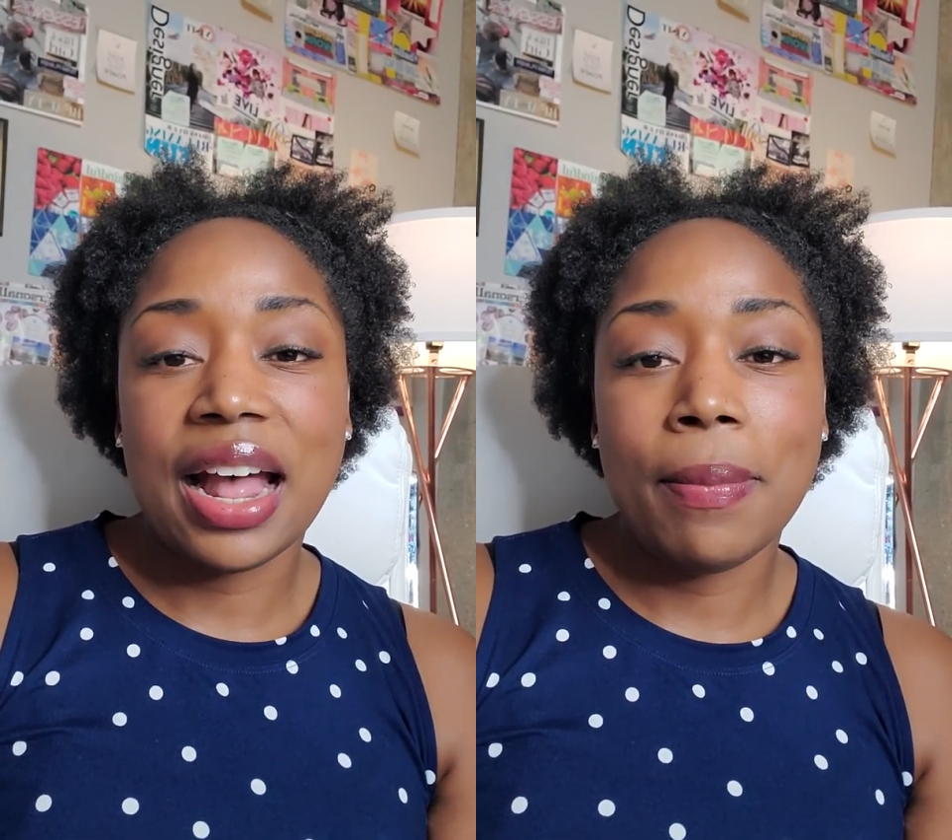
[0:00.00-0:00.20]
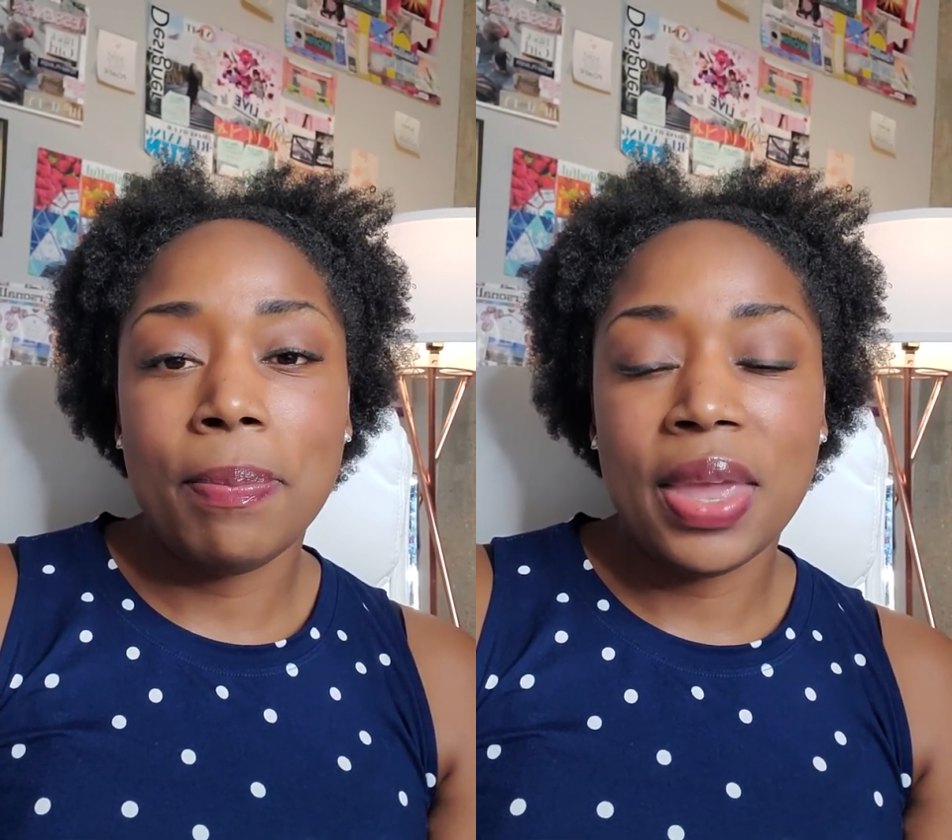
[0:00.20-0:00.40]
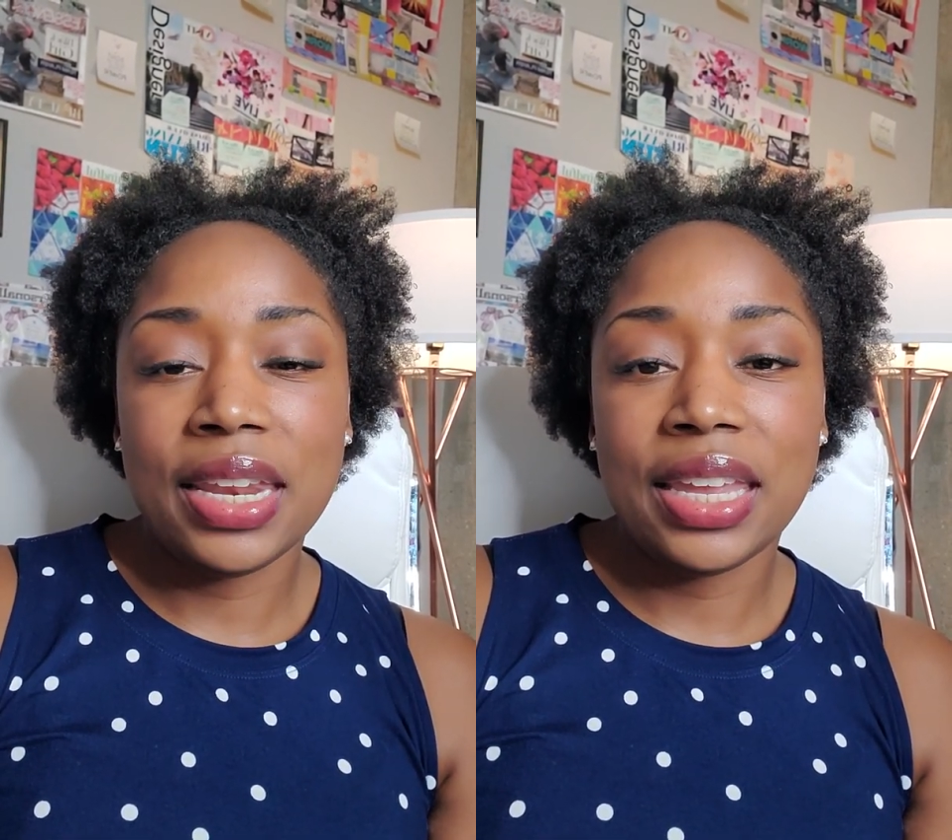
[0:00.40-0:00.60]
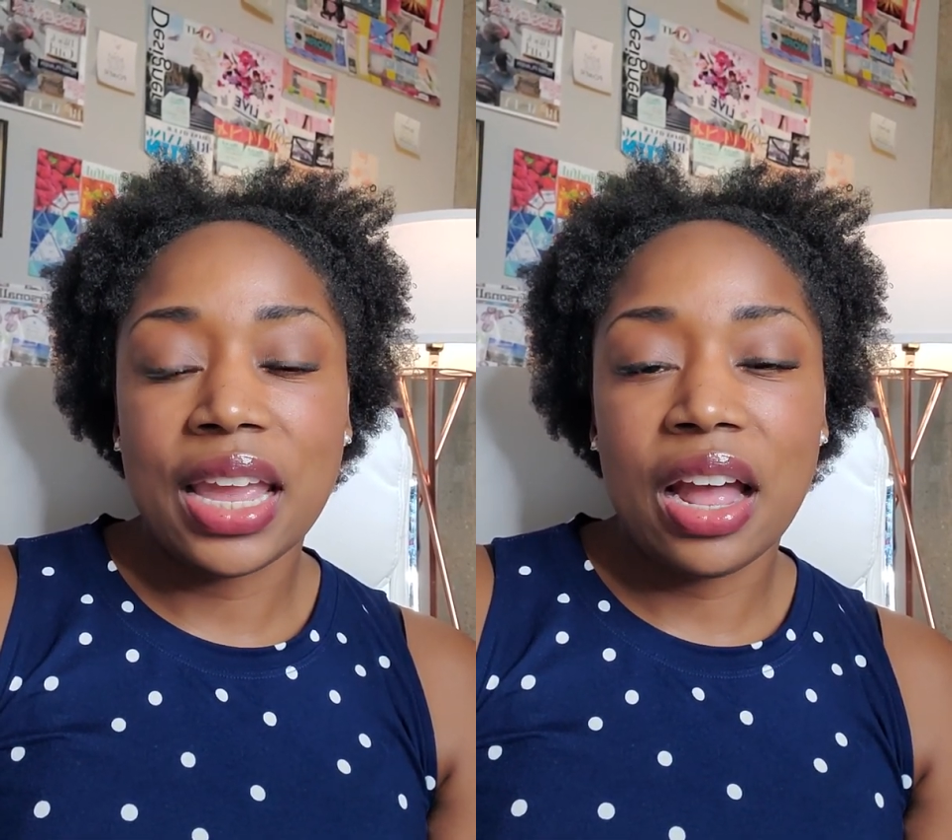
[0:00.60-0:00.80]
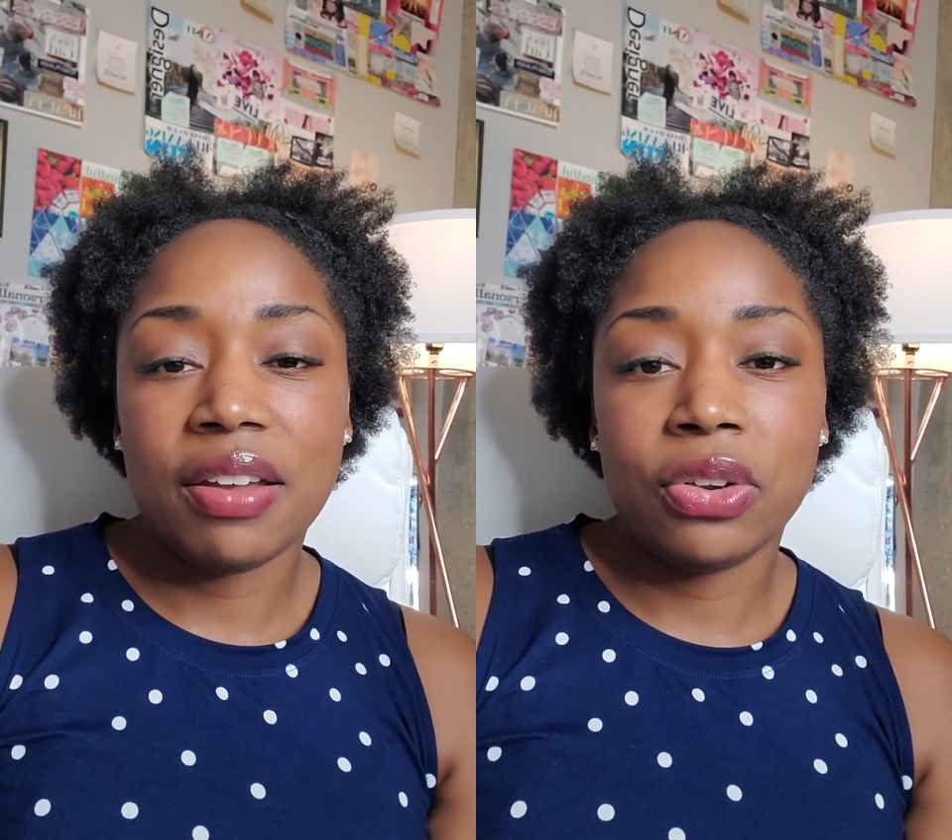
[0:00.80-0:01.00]
many
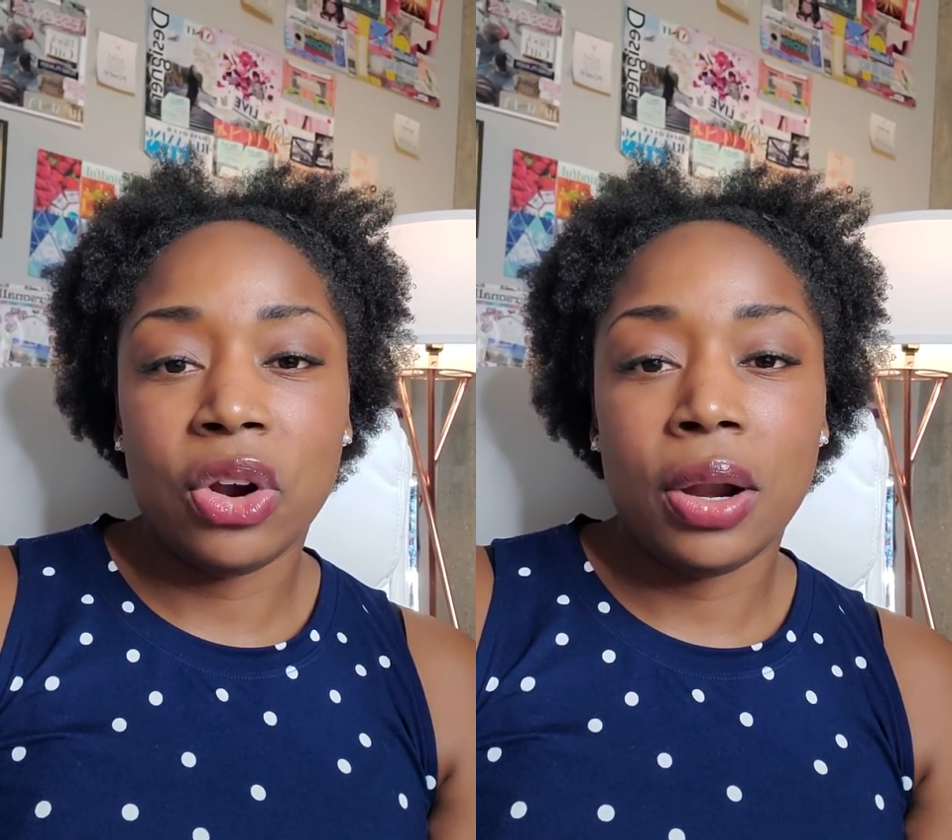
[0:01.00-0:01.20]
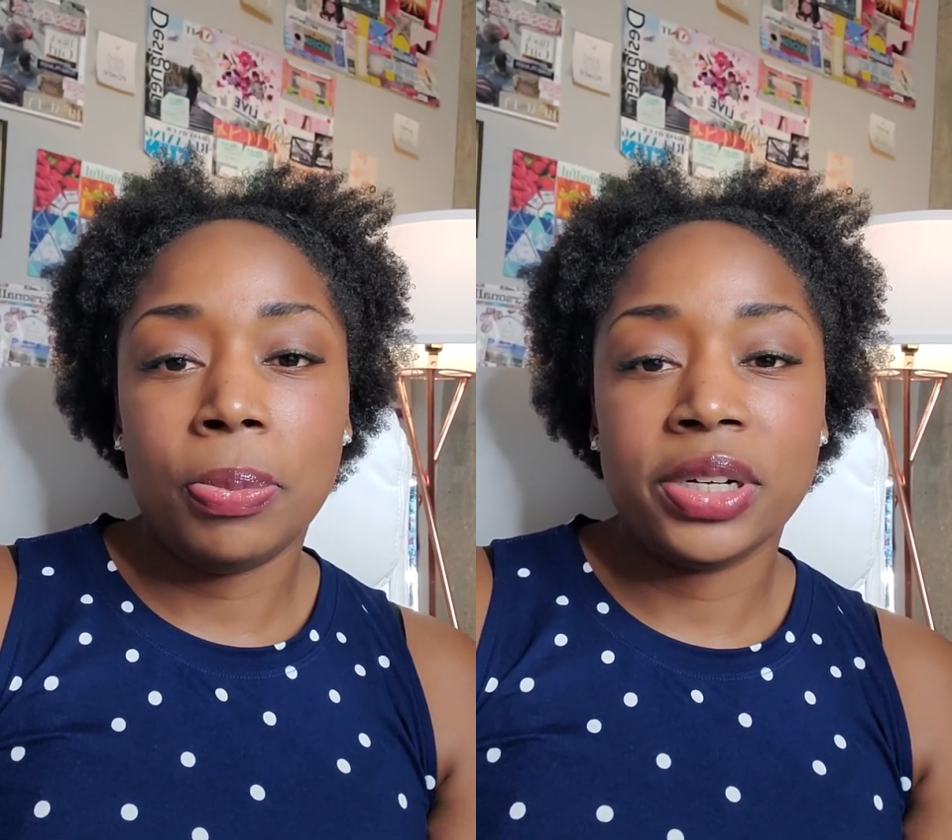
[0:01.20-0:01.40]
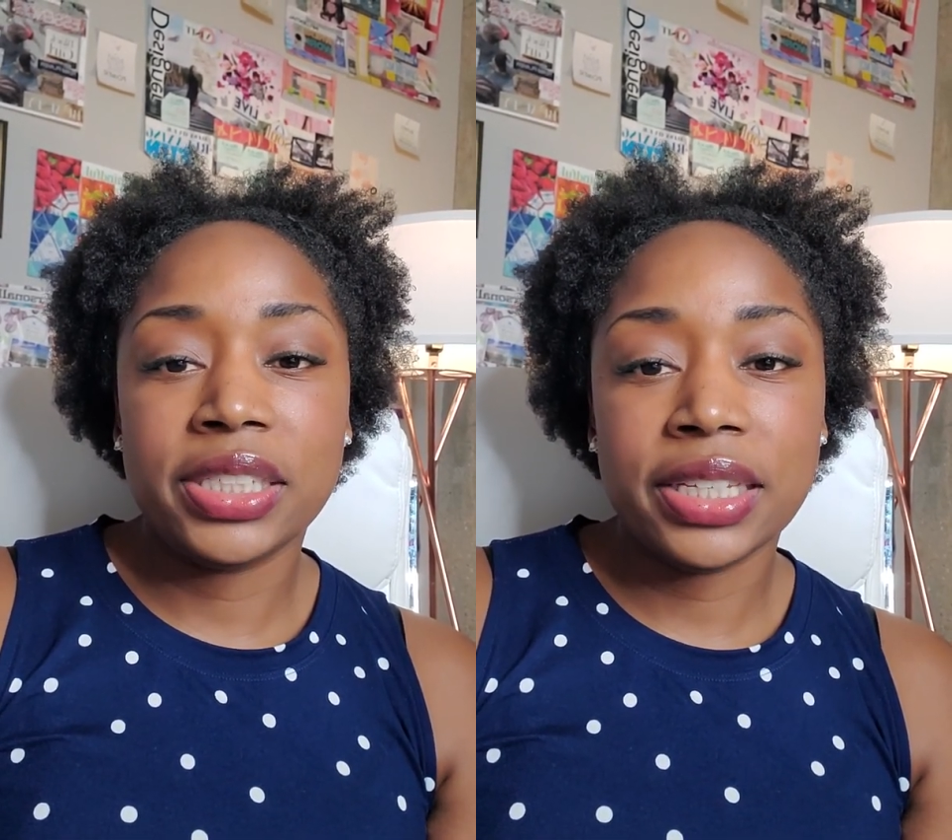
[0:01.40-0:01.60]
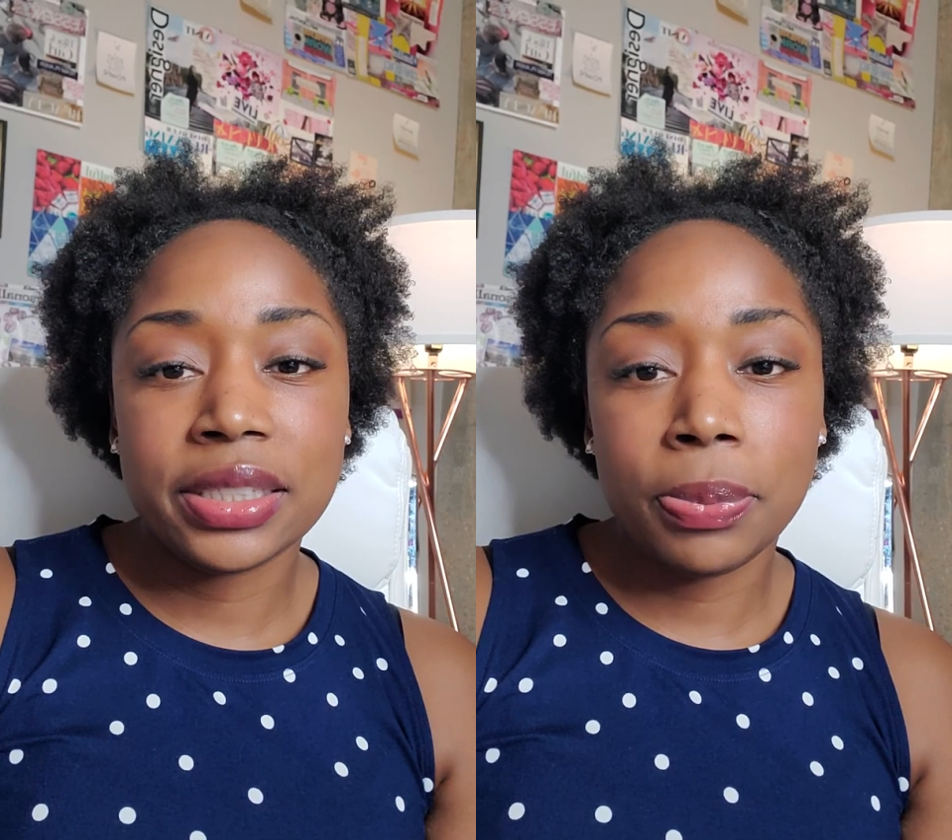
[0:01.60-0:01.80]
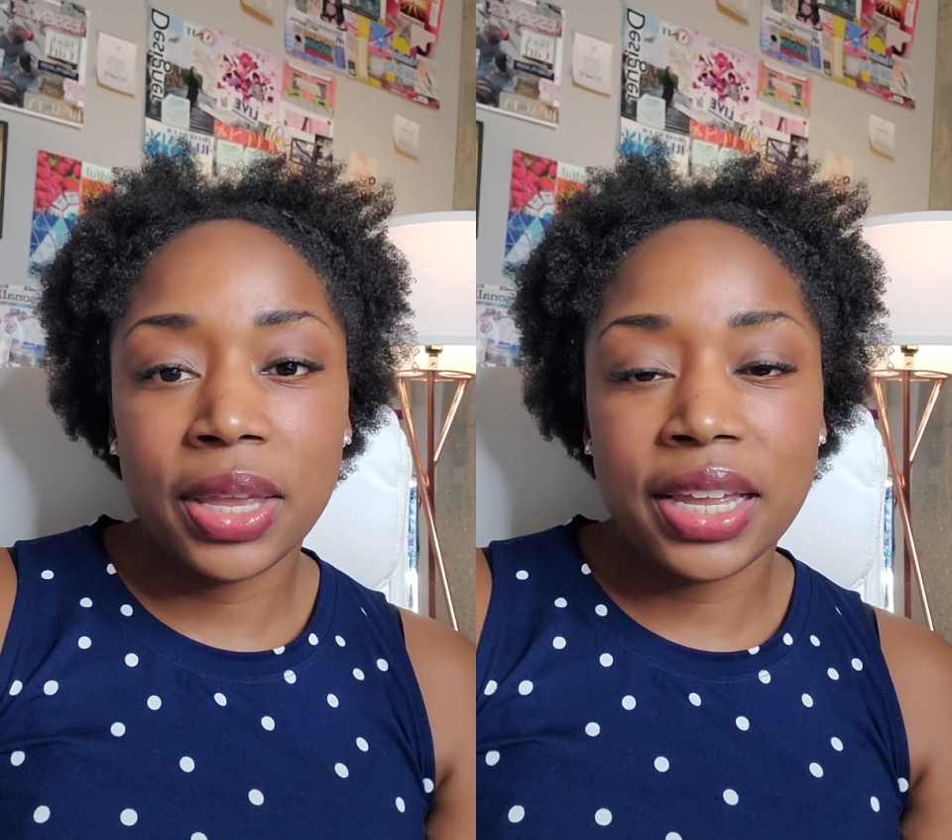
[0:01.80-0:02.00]
of your
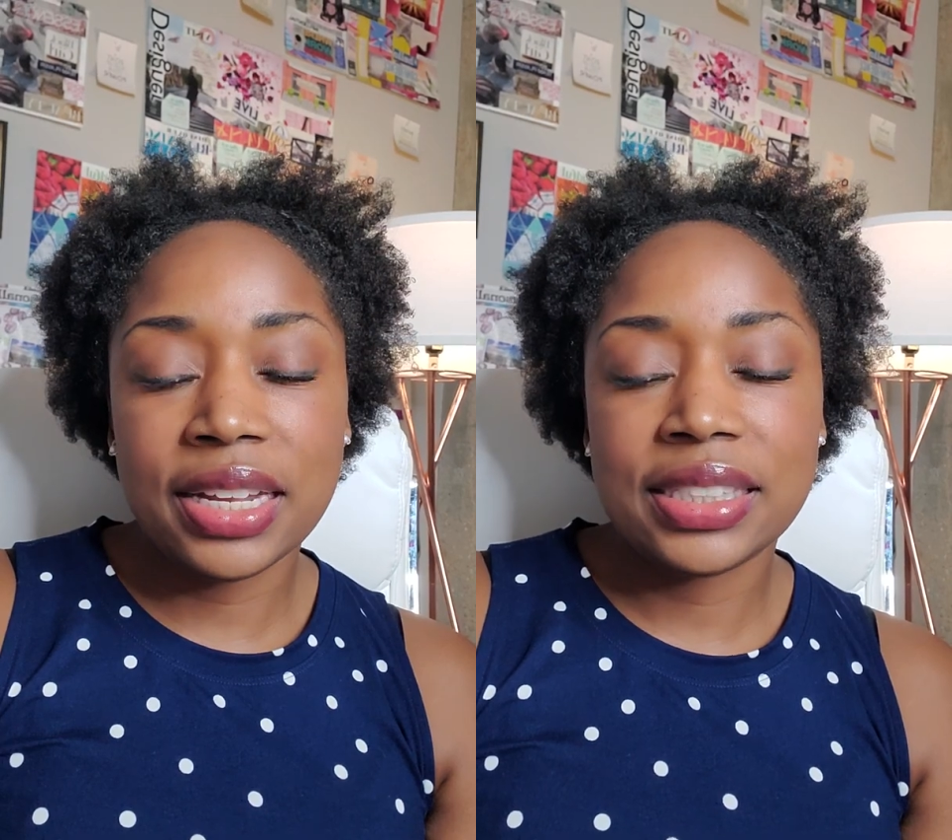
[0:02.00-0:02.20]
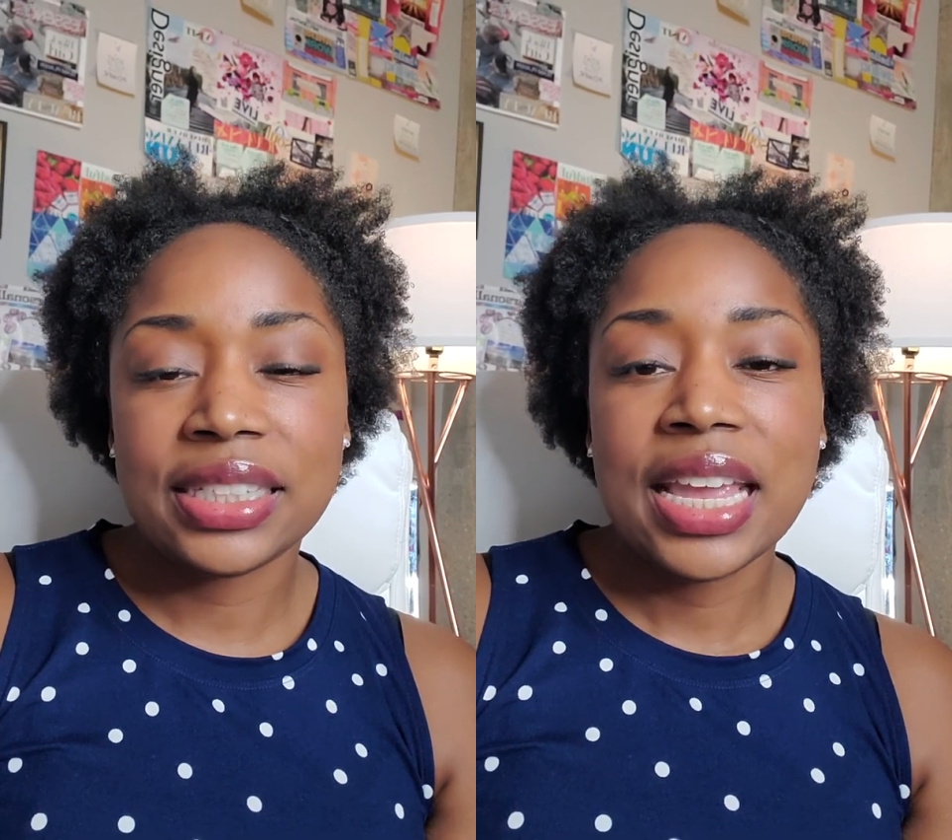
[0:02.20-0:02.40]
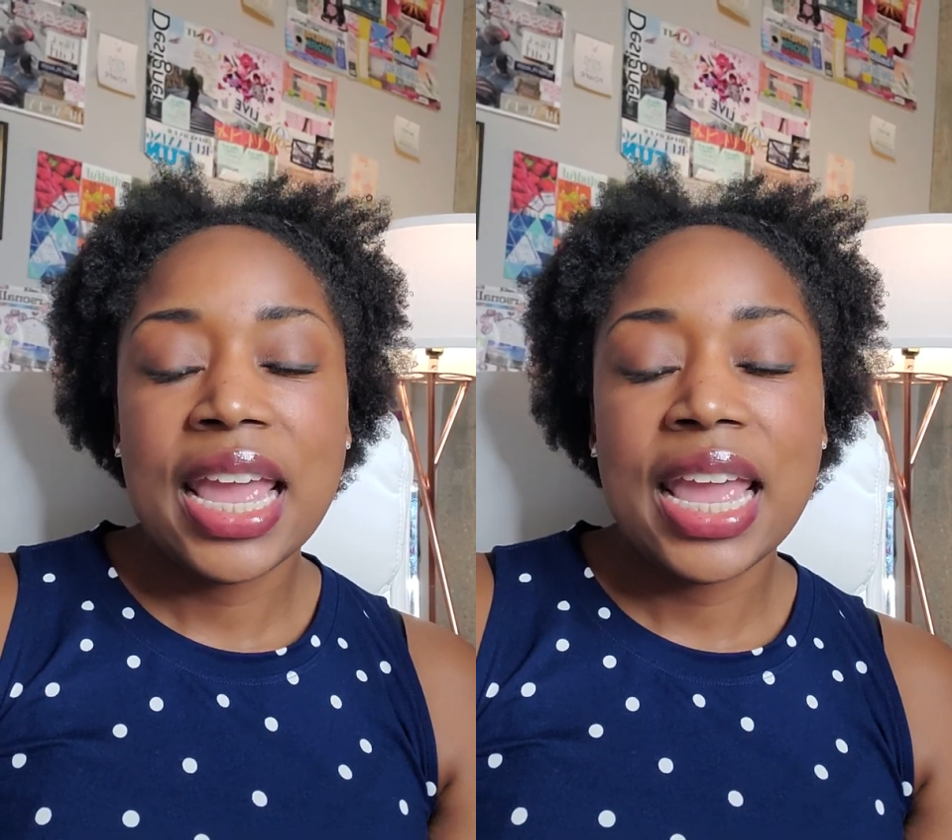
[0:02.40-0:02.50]
participants,